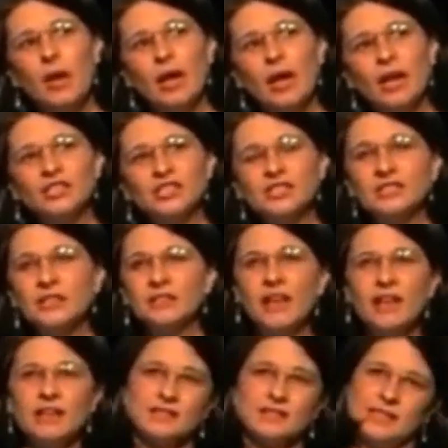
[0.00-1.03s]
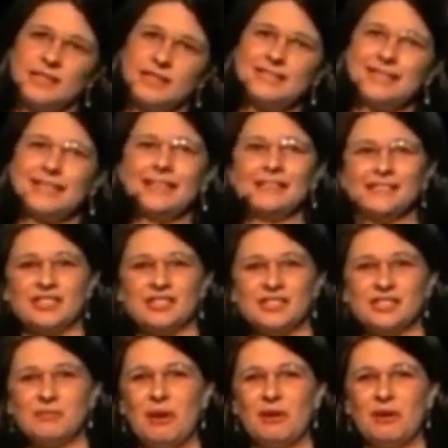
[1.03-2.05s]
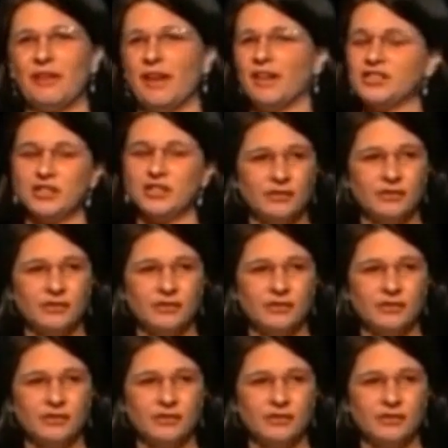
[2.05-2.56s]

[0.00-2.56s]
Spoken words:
And she said, that's easy, it's just your motivation.